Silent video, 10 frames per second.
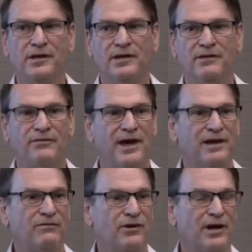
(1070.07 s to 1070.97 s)
If that
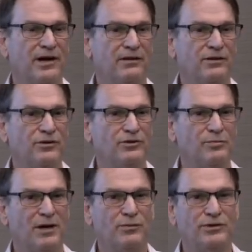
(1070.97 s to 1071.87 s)
ever got in the
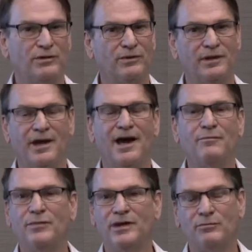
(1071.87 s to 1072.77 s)
newspapers, it would
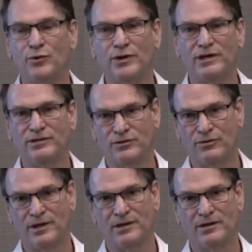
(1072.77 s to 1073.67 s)
not be a pretty
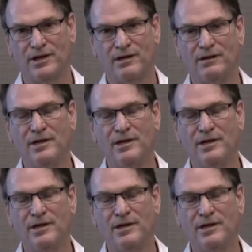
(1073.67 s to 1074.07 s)
story to tell.